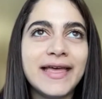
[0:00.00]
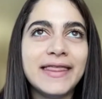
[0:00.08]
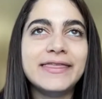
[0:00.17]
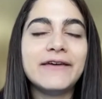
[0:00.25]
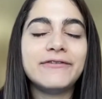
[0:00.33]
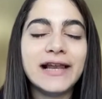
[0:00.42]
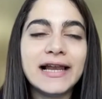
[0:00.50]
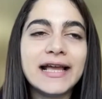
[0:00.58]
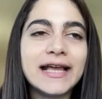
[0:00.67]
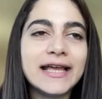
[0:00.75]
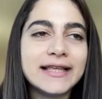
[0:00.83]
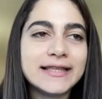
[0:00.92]
The
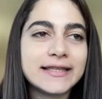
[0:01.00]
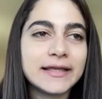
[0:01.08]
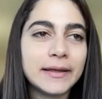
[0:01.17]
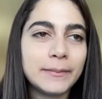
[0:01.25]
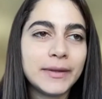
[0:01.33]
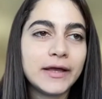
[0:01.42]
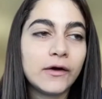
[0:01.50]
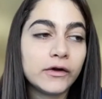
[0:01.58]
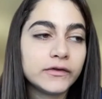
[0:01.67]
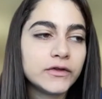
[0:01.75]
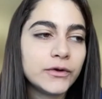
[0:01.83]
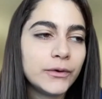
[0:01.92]
feeling is,
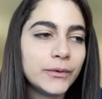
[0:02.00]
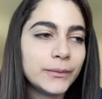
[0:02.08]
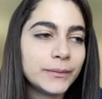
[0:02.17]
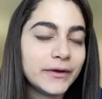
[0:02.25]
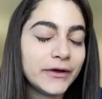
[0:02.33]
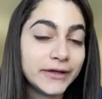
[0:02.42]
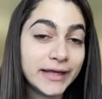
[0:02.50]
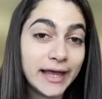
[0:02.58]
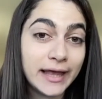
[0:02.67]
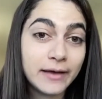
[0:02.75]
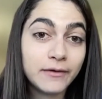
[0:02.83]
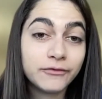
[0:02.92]
because
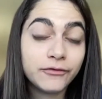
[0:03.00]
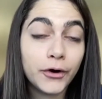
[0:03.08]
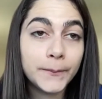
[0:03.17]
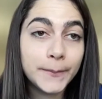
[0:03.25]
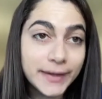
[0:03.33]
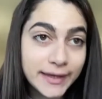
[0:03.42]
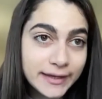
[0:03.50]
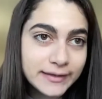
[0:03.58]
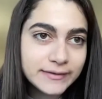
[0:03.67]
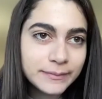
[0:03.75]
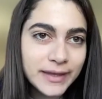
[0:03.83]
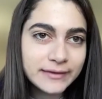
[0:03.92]
for
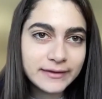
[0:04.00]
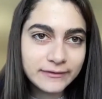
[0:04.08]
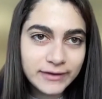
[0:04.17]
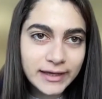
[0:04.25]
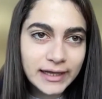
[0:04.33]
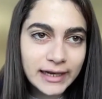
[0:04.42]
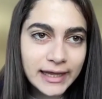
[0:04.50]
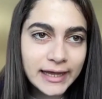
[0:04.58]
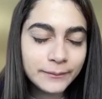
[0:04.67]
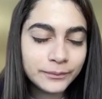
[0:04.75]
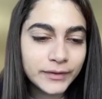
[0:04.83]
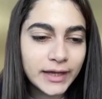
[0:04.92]
me
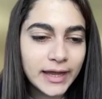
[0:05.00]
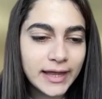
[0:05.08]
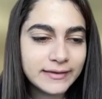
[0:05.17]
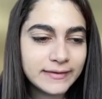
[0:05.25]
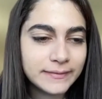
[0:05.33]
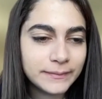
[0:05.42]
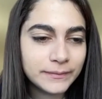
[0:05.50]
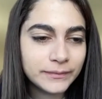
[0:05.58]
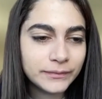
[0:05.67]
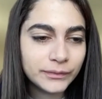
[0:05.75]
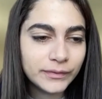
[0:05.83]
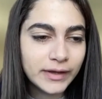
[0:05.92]
specifically,
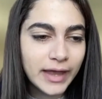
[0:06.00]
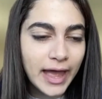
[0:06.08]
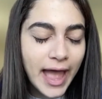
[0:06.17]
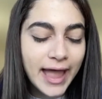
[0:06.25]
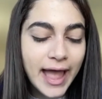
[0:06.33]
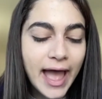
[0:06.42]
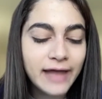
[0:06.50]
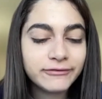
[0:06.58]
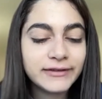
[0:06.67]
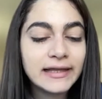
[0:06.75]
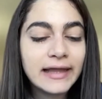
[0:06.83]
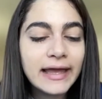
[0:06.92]
I
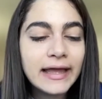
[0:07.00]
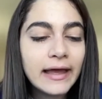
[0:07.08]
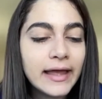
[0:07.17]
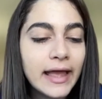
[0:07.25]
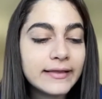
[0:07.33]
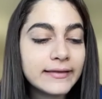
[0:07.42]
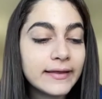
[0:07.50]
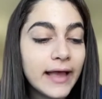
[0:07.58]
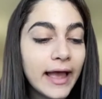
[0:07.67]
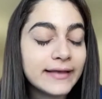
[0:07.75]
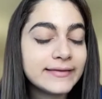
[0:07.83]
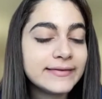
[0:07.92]
feel like
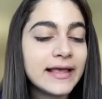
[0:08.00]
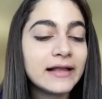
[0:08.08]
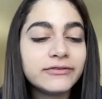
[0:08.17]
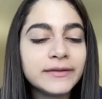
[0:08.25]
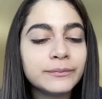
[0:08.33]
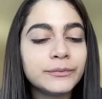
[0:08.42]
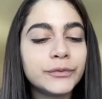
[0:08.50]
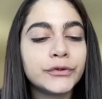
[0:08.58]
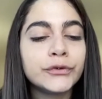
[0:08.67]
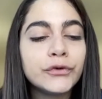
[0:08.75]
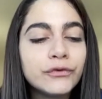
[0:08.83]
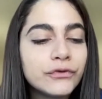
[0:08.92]
I
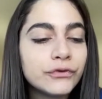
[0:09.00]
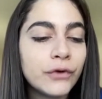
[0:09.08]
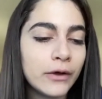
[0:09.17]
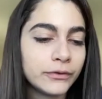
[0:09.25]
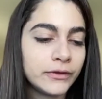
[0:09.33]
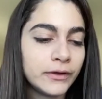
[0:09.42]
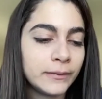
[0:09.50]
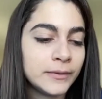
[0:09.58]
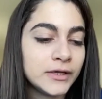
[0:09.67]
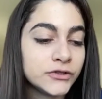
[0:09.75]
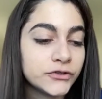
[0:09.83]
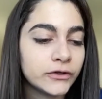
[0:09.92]
self-improve throughout the
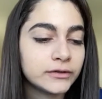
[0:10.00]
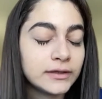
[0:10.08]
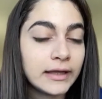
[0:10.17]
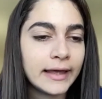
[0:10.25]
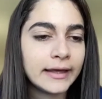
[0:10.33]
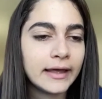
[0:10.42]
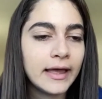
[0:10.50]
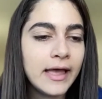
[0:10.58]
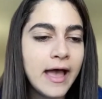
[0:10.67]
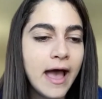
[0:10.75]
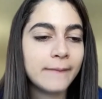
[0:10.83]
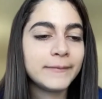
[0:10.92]
mission. Like,
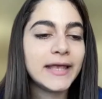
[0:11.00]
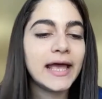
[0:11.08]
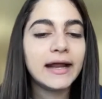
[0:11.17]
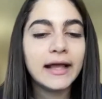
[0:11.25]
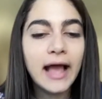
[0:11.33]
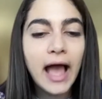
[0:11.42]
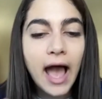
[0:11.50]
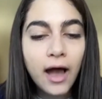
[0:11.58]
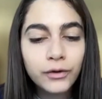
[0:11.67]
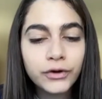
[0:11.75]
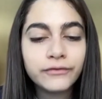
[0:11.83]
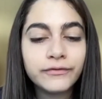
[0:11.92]
I'm getting
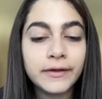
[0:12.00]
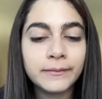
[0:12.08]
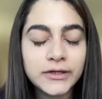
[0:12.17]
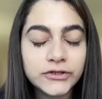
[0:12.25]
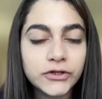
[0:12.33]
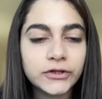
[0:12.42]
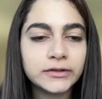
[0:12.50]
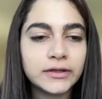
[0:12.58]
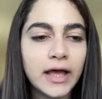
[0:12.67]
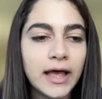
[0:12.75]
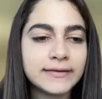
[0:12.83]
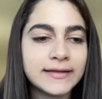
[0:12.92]
out of the mission
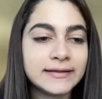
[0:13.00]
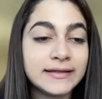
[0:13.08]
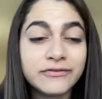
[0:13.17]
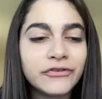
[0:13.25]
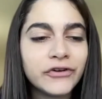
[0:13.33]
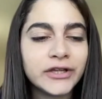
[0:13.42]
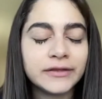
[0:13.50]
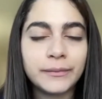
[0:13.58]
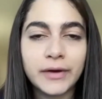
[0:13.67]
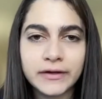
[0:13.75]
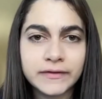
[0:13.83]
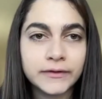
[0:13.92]
as a different
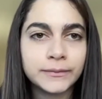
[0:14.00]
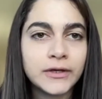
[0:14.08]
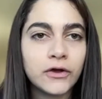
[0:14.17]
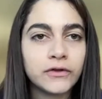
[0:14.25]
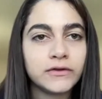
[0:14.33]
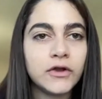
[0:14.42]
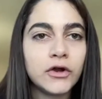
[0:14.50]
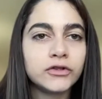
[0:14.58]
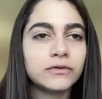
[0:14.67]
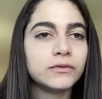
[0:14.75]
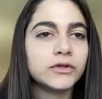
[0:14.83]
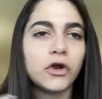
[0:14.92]
person because
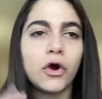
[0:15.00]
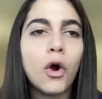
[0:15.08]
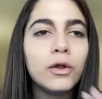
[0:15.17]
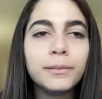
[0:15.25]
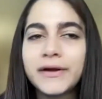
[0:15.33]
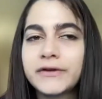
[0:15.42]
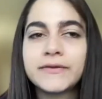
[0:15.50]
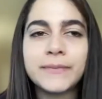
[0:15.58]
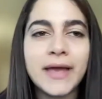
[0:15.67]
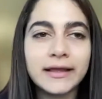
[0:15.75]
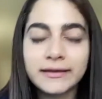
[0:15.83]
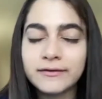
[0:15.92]
your whole
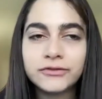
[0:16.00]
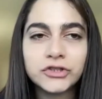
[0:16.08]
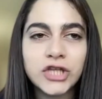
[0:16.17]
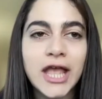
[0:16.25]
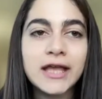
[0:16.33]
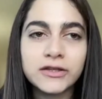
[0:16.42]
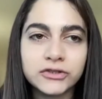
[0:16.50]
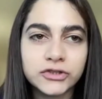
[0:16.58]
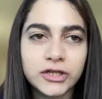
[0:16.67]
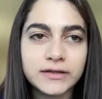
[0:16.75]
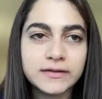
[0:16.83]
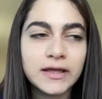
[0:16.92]
perspective
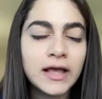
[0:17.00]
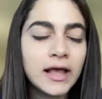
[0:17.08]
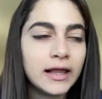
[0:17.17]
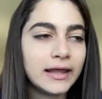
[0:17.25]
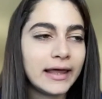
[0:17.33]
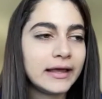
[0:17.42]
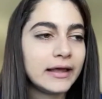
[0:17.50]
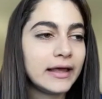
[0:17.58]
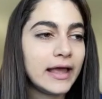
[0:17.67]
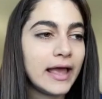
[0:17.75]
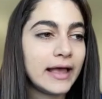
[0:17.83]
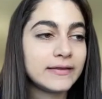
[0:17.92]
changes.
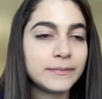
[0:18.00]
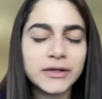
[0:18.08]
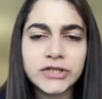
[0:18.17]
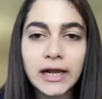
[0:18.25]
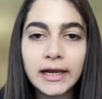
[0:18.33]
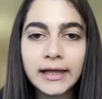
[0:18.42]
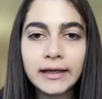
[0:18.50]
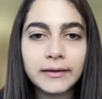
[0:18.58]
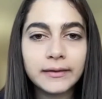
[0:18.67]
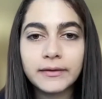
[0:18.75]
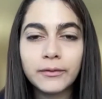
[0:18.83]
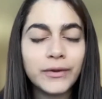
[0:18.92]
Like,
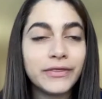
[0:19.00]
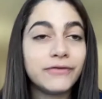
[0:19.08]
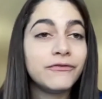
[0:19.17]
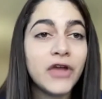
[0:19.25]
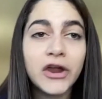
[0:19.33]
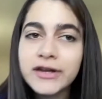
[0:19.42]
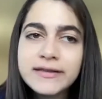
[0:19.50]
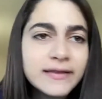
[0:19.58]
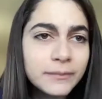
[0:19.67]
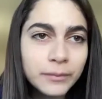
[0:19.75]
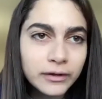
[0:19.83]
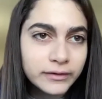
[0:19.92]
especially with very
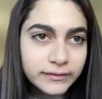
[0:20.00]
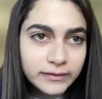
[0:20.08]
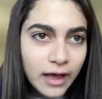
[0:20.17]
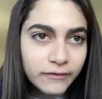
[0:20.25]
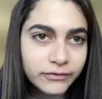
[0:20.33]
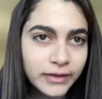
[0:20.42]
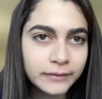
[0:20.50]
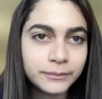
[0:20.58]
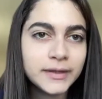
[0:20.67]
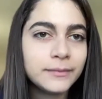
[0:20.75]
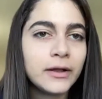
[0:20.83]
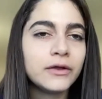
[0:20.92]
simple stuff that
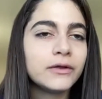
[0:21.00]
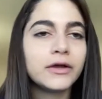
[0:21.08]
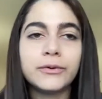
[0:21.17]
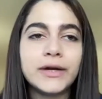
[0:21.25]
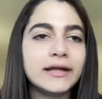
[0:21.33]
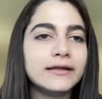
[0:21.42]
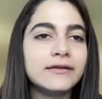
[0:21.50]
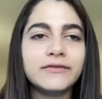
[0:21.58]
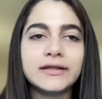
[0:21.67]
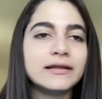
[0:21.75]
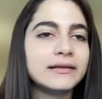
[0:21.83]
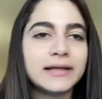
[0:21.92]
people couldn't
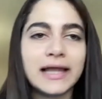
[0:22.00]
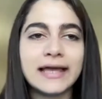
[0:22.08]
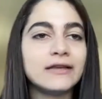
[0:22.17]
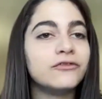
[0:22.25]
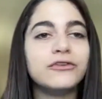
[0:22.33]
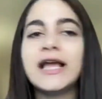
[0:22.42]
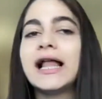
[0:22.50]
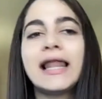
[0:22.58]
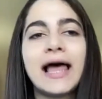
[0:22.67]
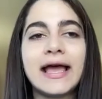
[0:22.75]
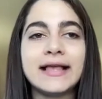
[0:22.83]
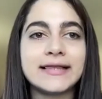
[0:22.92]
even
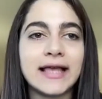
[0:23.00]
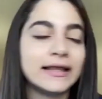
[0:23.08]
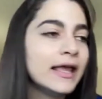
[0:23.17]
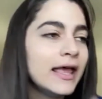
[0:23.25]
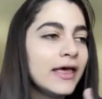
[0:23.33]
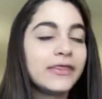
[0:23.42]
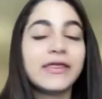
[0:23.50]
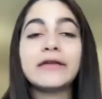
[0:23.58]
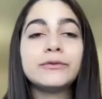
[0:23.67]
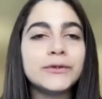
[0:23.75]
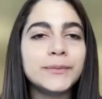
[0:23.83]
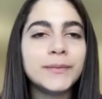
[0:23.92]
realize
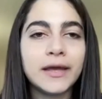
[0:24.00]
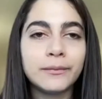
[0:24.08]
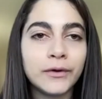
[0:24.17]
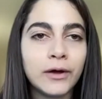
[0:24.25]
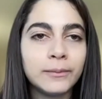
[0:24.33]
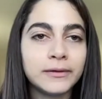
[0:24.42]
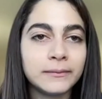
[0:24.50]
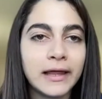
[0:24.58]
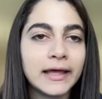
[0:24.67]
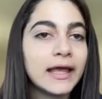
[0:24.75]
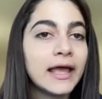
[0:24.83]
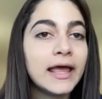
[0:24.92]
that would be a problem,
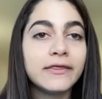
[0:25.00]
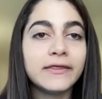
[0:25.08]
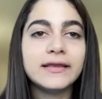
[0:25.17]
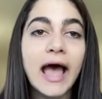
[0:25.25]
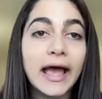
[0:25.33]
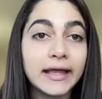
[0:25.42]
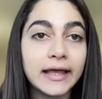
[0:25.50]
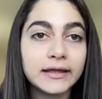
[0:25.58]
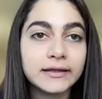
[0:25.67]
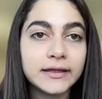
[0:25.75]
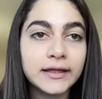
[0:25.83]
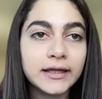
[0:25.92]
like the
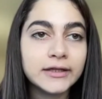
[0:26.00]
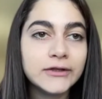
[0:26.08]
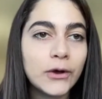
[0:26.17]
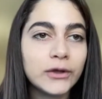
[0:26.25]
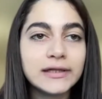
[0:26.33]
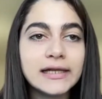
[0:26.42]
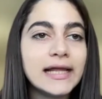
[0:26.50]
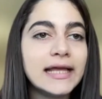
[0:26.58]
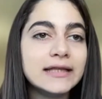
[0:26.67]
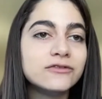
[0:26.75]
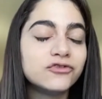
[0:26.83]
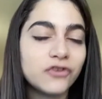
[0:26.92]
diet. You only
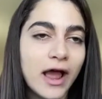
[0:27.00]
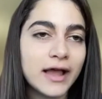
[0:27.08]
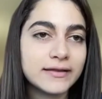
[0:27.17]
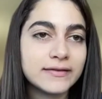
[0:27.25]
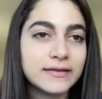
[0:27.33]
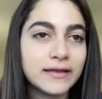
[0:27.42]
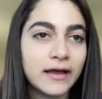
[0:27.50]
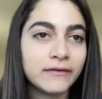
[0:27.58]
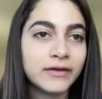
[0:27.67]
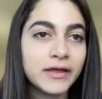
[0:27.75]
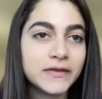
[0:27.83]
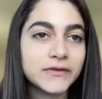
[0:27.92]
eat dry stuff.
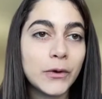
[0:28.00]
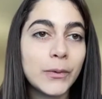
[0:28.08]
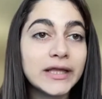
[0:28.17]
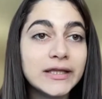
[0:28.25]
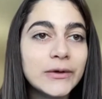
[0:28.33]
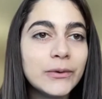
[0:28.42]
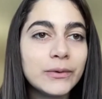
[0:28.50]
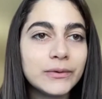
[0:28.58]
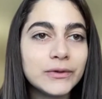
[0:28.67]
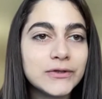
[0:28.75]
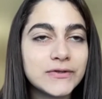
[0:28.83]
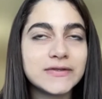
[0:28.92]
So when you
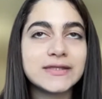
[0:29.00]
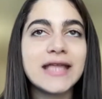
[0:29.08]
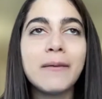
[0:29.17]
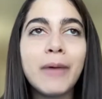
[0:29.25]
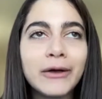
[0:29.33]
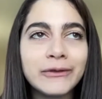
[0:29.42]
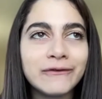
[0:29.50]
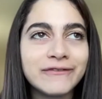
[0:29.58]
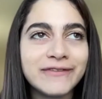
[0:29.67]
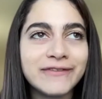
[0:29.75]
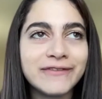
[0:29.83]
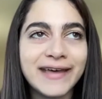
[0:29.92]
step out
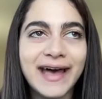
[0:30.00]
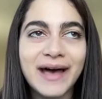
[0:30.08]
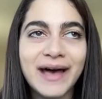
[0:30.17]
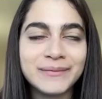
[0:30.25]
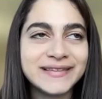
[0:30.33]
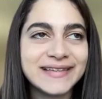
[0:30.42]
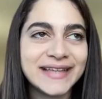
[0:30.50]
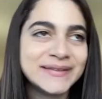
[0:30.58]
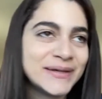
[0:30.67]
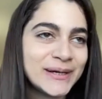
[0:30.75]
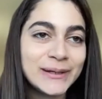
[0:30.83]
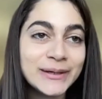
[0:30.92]
of the habitat, you're
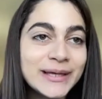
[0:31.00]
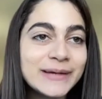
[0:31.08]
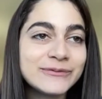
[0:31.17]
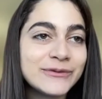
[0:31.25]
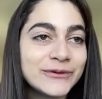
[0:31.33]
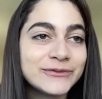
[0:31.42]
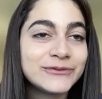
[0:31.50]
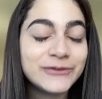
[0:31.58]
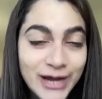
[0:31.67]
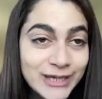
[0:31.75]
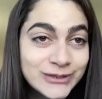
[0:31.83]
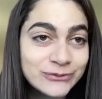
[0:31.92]
looking for
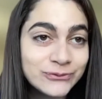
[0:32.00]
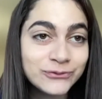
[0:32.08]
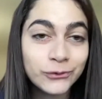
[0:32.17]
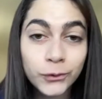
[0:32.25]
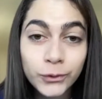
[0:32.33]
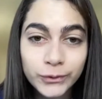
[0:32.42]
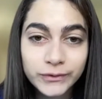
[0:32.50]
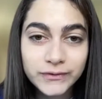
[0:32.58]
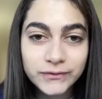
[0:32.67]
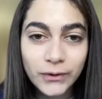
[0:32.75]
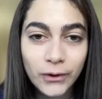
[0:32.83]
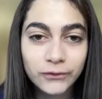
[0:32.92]
fresh
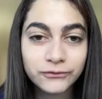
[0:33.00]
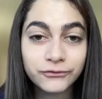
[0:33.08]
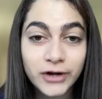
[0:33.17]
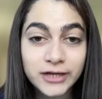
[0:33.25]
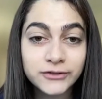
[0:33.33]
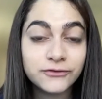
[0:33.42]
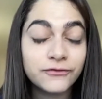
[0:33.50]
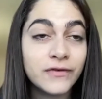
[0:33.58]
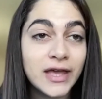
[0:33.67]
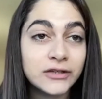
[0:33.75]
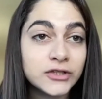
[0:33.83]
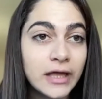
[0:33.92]
fruits or fresh
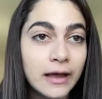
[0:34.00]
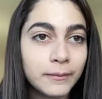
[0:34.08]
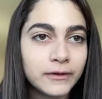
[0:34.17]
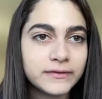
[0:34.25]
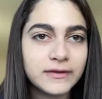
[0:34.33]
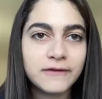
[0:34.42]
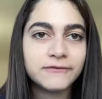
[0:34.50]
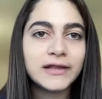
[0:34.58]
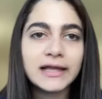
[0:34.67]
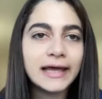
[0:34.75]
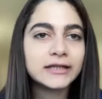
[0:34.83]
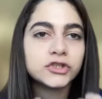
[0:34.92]
vegetables. They
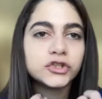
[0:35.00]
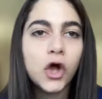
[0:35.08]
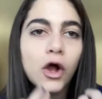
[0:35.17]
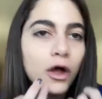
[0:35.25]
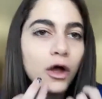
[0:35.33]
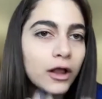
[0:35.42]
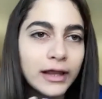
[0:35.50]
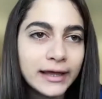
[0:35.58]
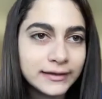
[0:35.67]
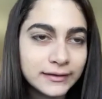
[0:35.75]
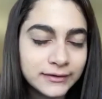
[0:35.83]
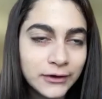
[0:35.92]
feel like chocolate
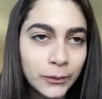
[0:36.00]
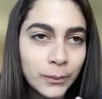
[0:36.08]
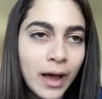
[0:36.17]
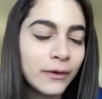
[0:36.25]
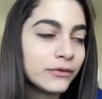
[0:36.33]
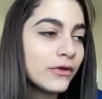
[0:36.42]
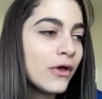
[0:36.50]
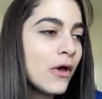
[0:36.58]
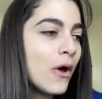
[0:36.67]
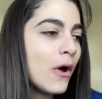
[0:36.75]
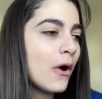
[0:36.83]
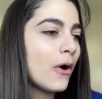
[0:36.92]
in your mouth.
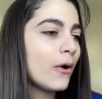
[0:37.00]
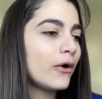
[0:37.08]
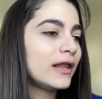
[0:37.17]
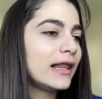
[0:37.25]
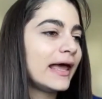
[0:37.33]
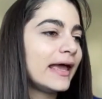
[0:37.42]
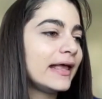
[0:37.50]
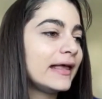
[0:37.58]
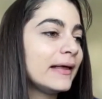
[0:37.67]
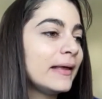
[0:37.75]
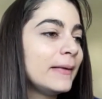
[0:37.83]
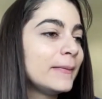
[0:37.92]
Or
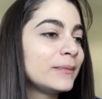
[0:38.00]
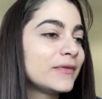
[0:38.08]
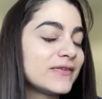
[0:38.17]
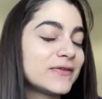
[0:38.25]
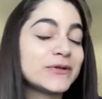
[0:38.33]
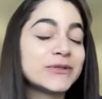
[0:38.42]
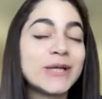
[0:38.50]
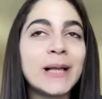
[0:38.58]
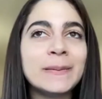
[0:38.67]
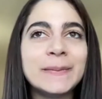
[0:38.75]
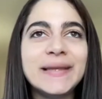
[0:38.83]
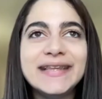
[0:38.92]
like social
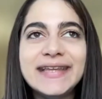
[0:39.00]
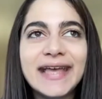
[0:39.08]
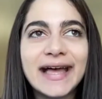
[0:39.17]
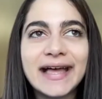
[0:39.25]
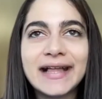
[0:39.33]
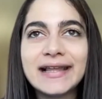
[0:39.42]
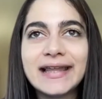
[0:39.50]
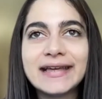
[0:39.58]
media,